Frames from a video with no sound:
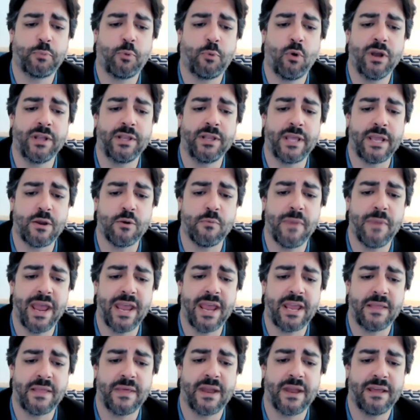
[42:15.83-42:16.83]
point that you're
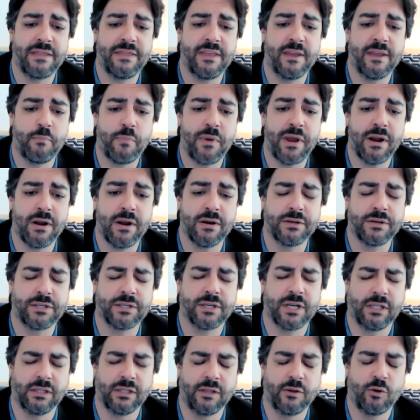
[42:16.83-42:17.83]
making that I think bears
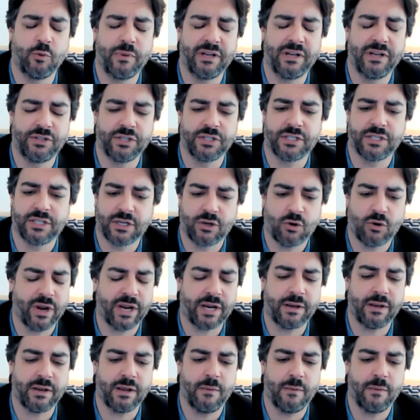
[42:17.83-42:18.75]
a little bit of just a quick